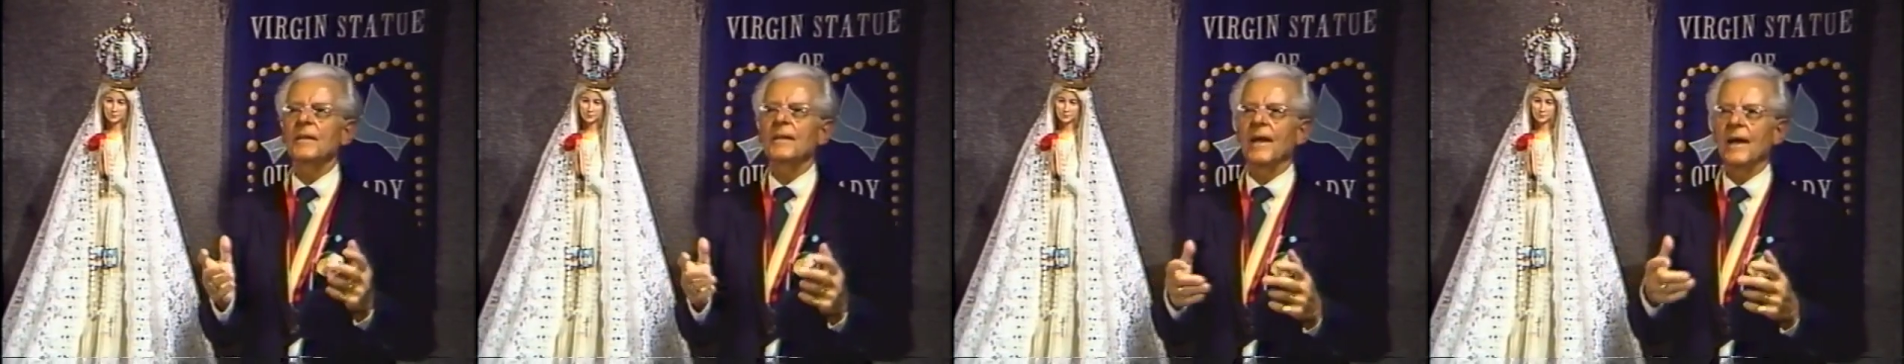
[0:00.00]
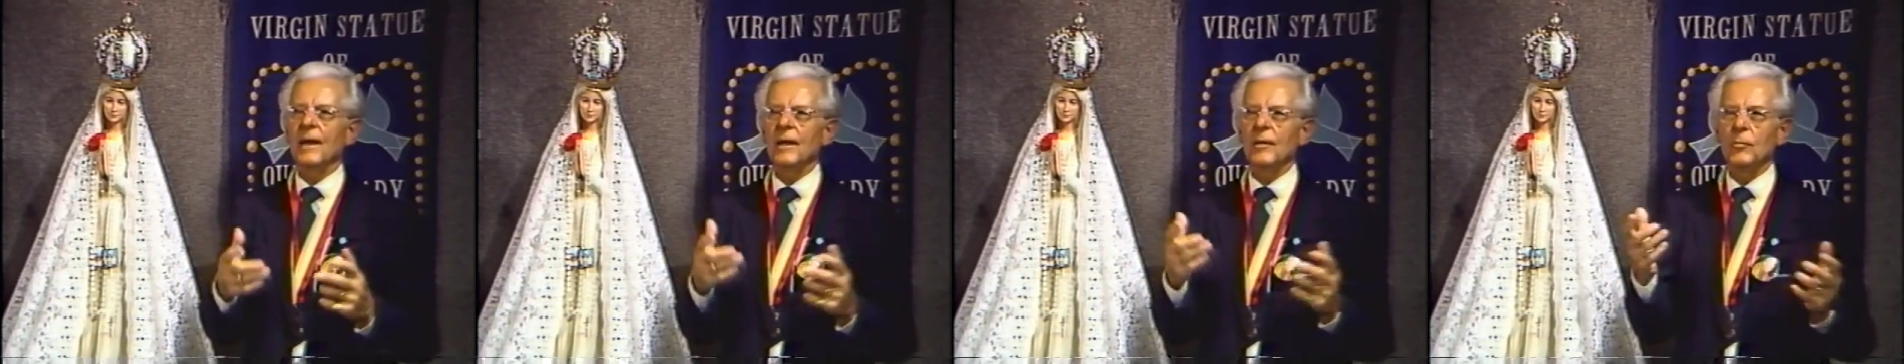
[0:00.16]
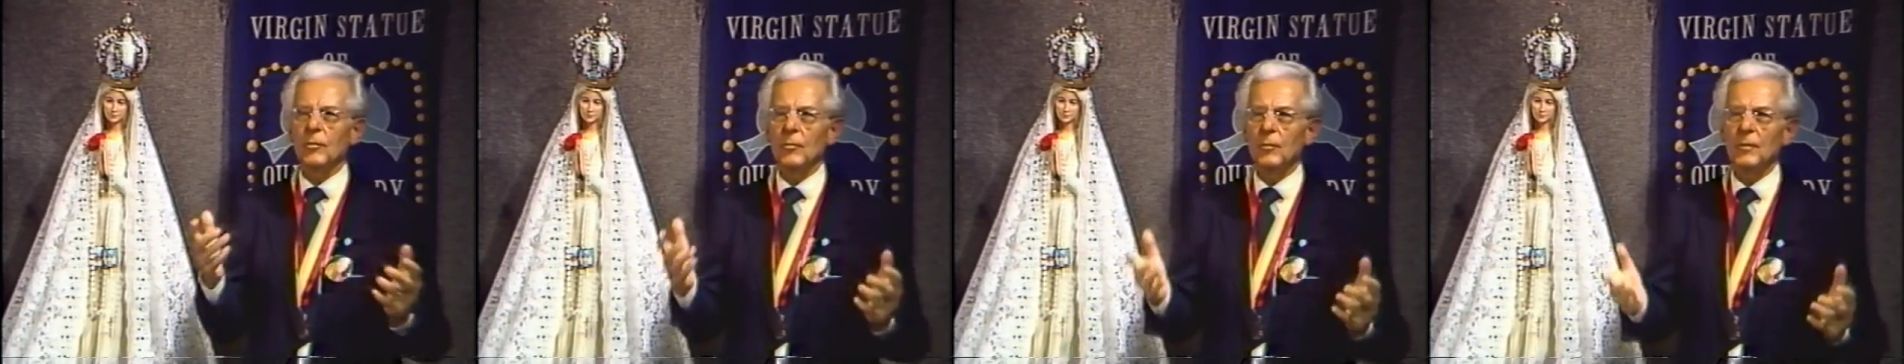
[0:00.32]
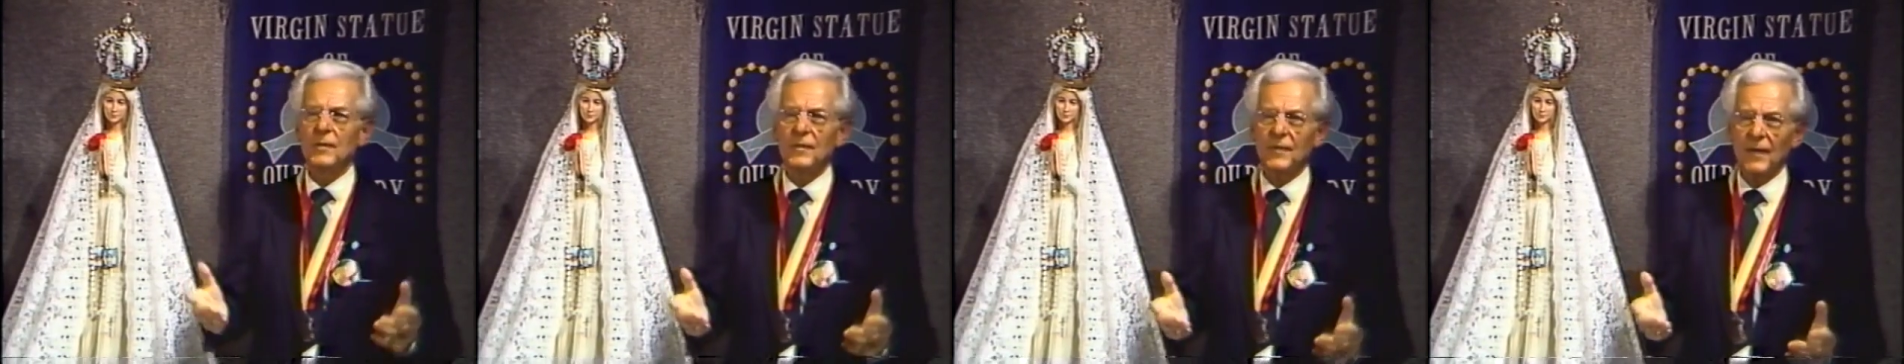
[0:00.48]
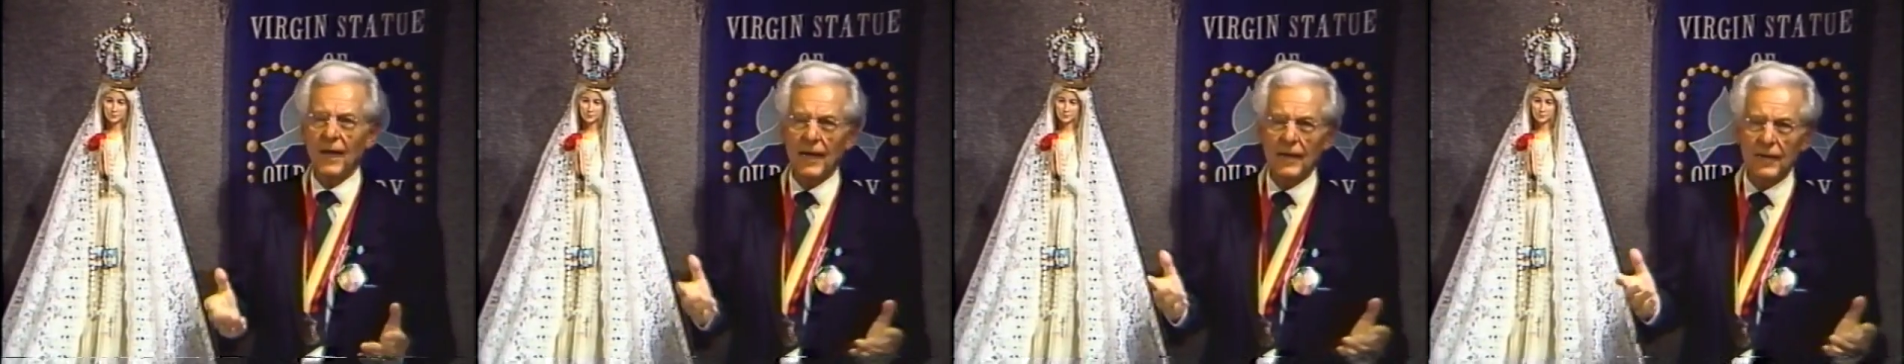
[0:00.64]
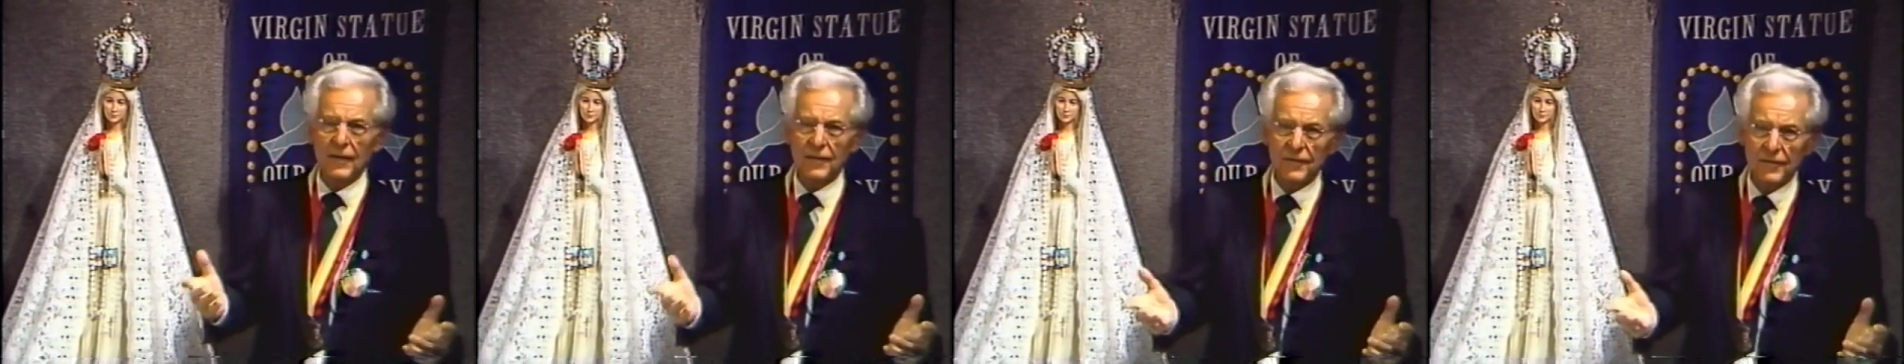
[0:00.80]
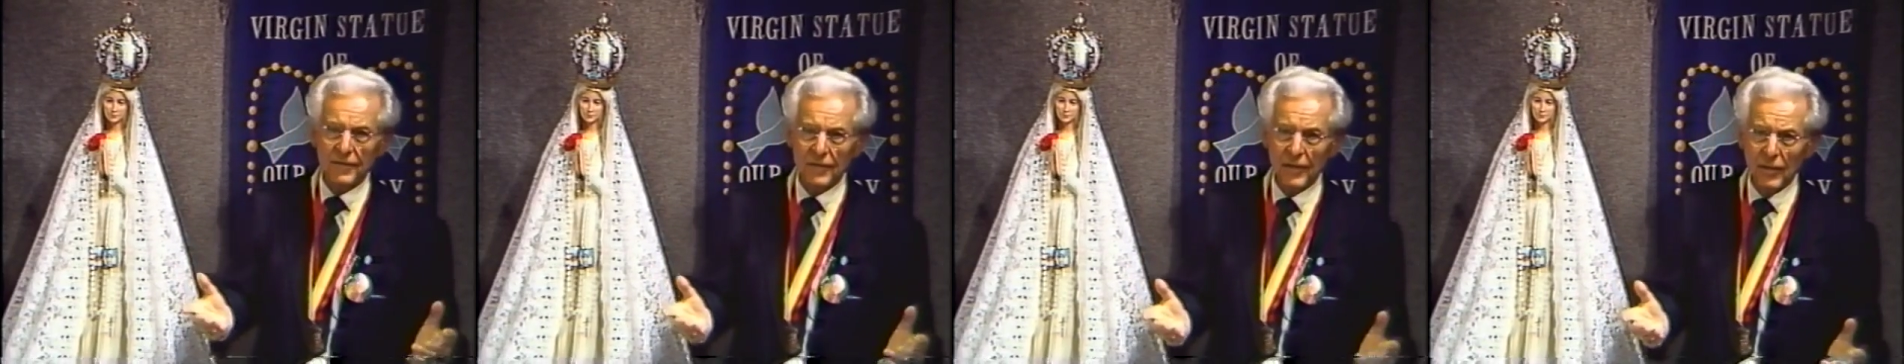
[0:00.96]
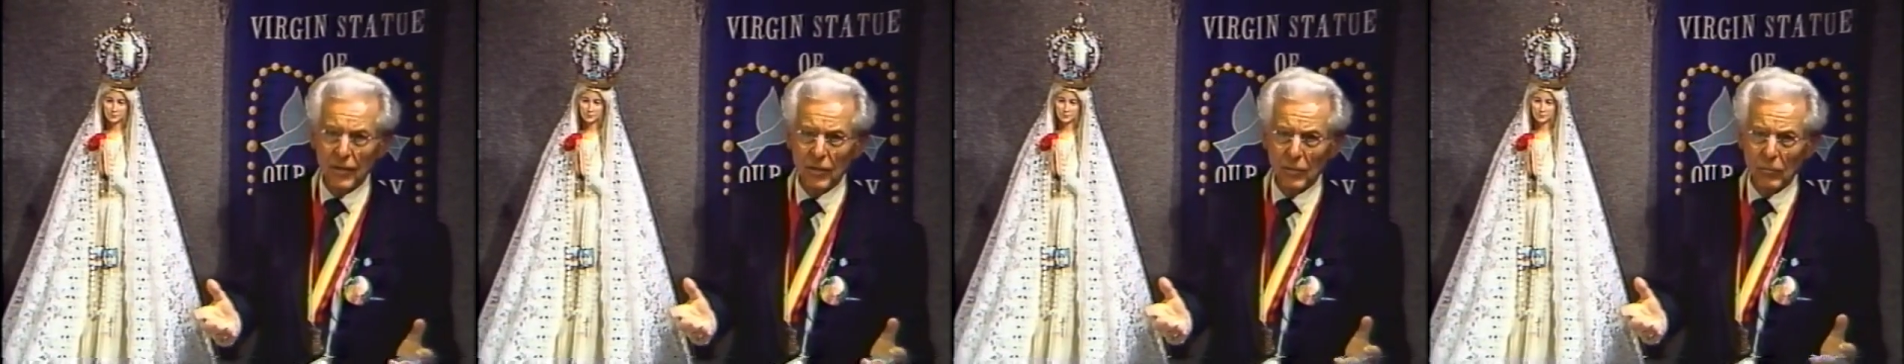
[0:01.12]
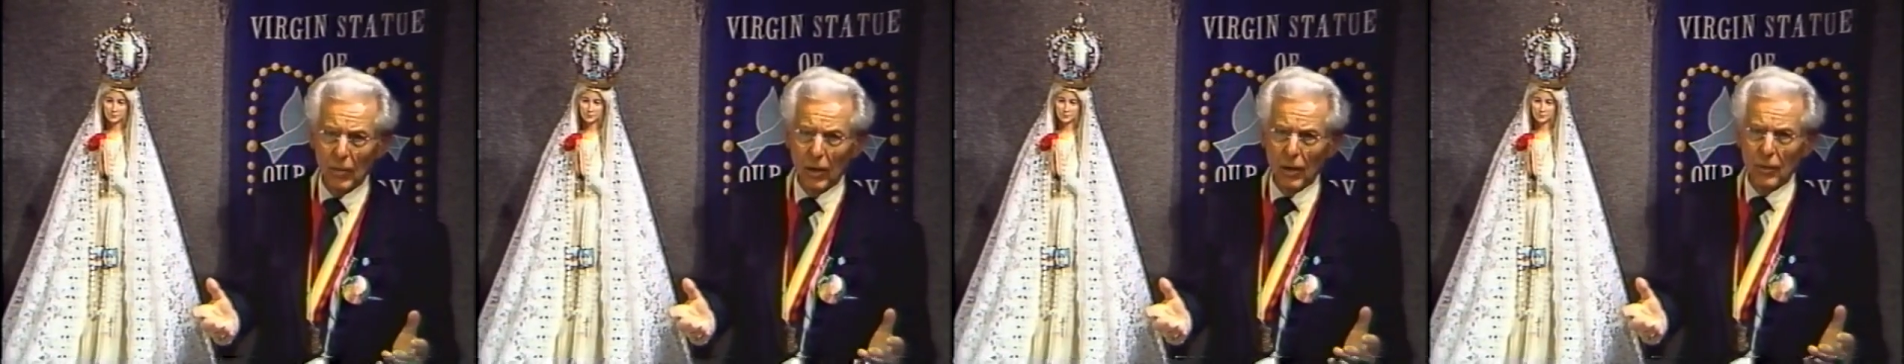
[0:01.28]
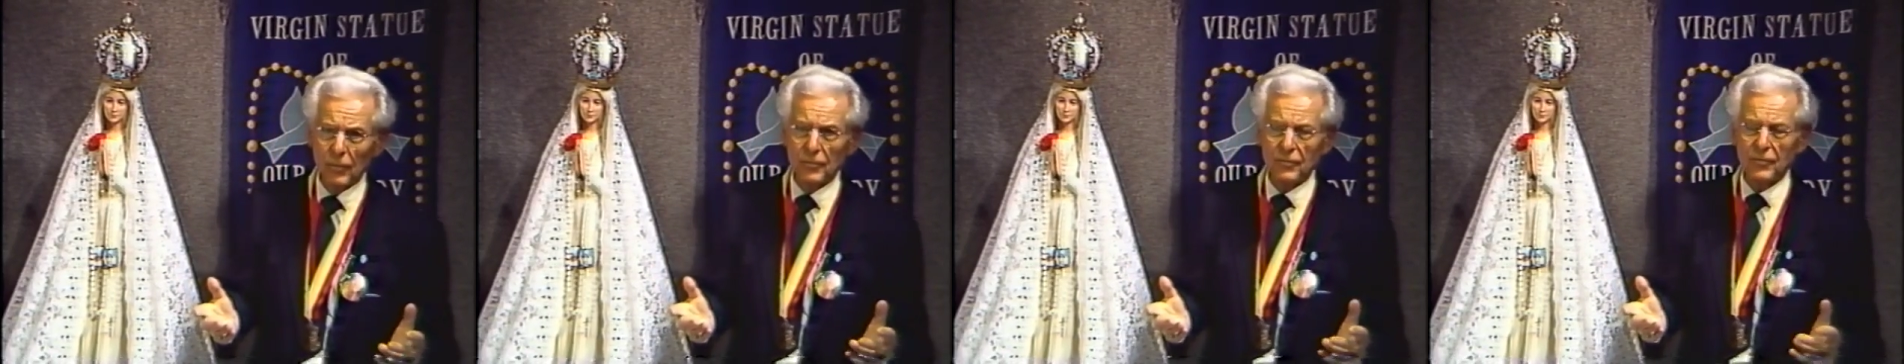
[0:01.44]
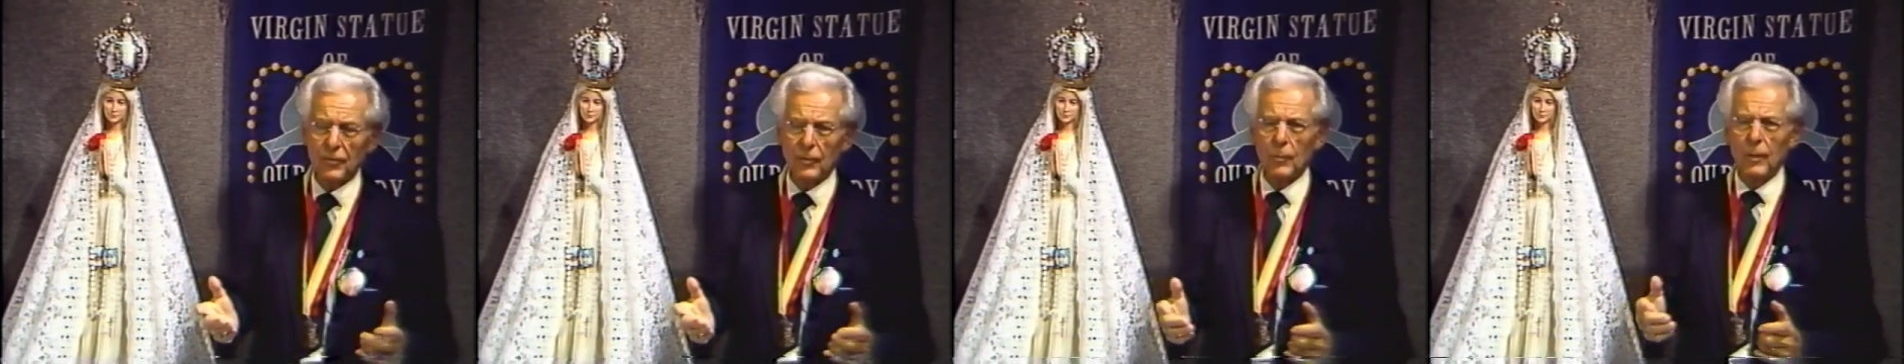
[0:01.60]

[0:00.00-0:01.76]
take to recite a skinny rosary?